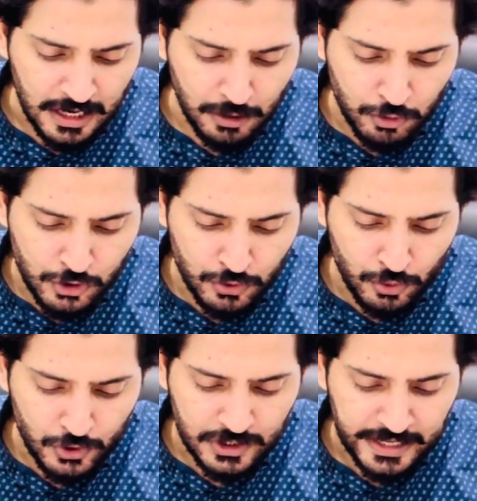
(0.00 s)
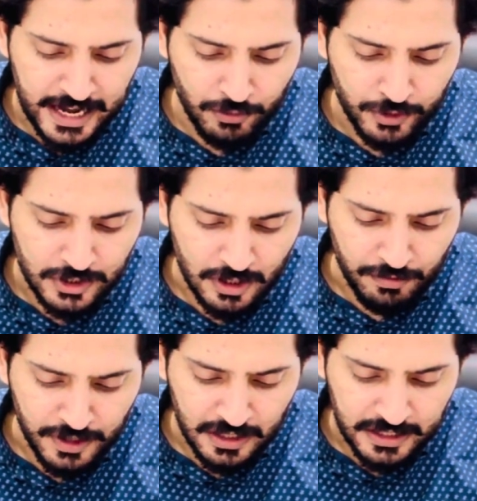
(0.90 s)
outsource language
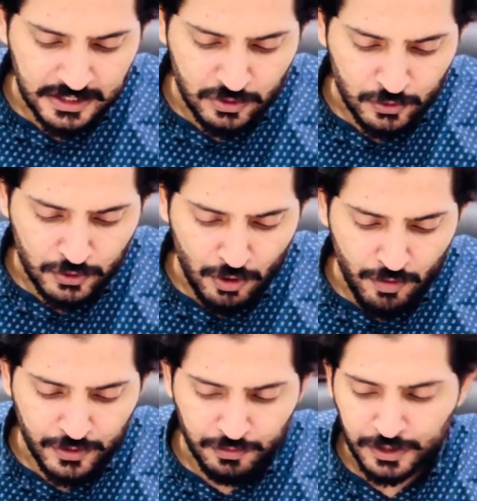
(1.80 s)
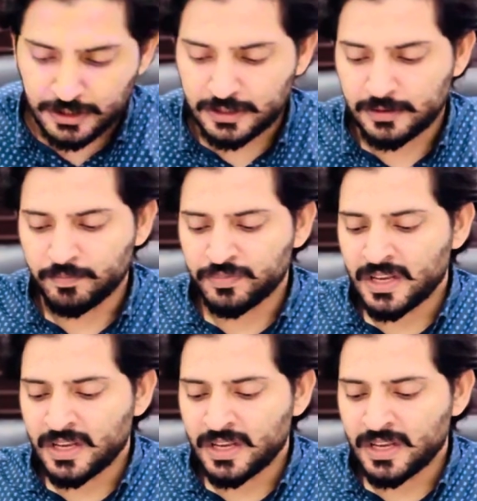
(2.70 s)
awareness to software.